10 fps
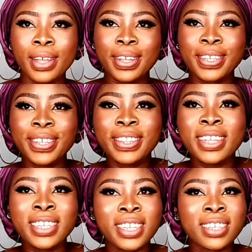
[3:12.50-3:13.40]
So
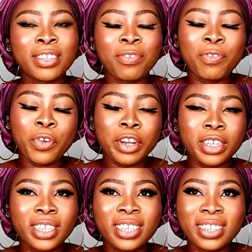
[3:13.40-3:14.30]
this is the
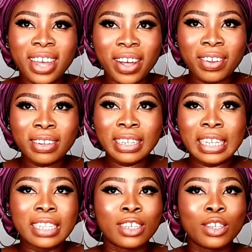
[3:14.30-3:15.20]
first style.
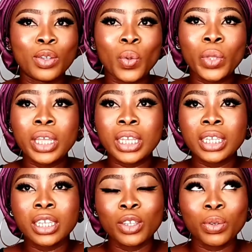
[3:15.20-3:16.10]
It's so
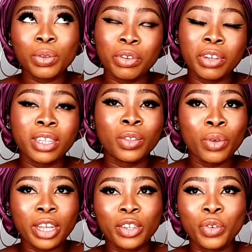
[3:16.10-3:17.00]
easy to create, though
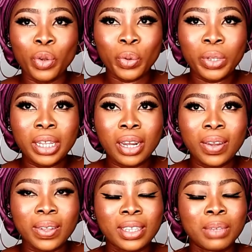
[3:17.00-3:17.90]
I struggled a
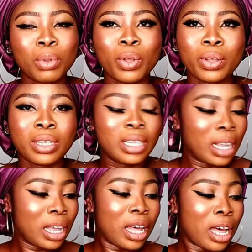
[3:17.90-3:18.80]
lot because
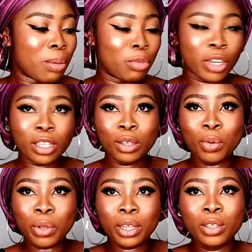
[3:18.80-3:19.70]
I'm trying to
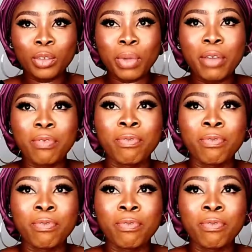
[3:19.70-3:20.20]
look into my